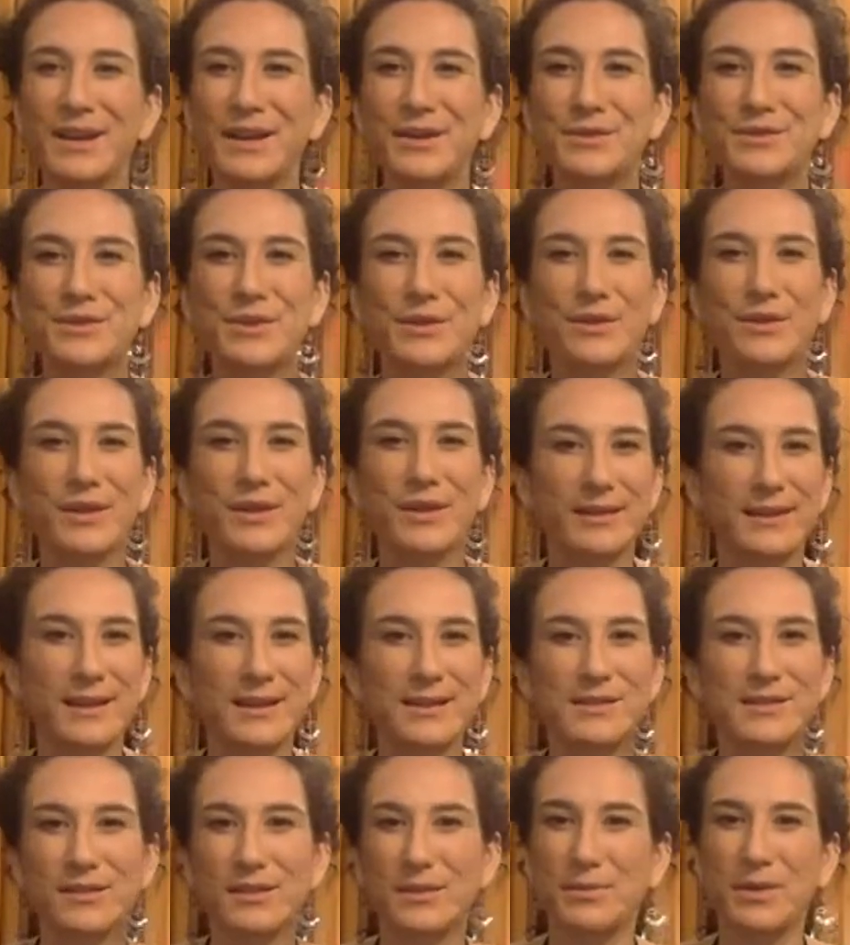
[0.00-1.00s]
So like
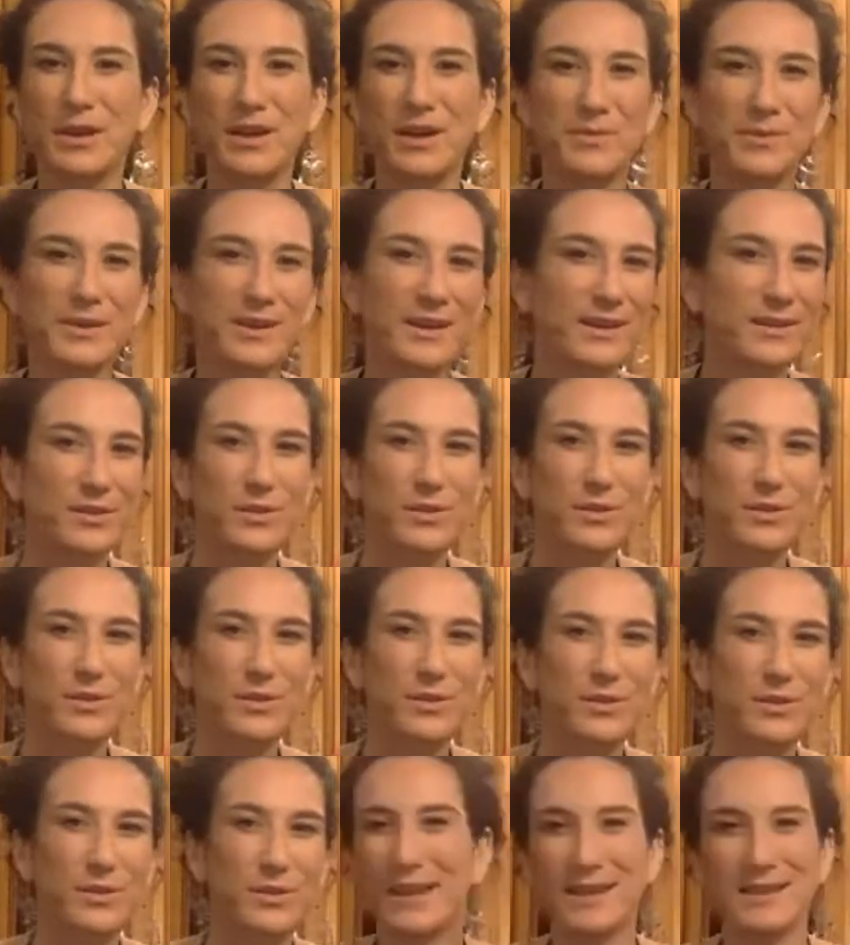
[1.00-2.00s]
lentil and mung bean, those are
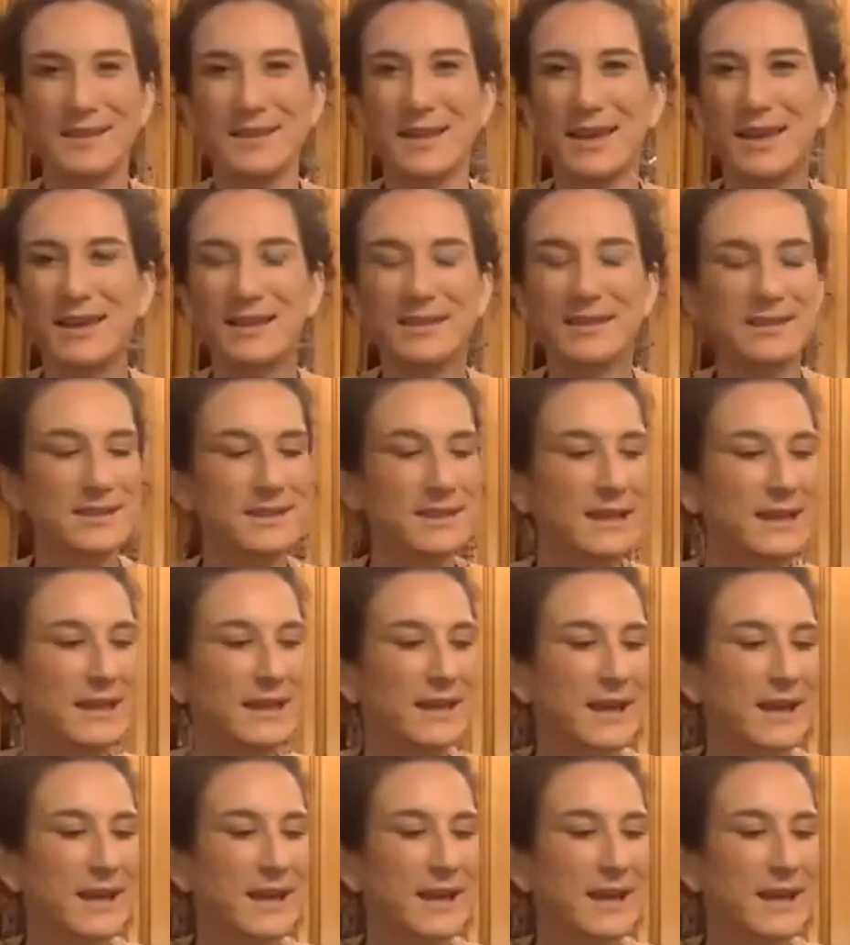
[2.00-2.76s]
the easiest.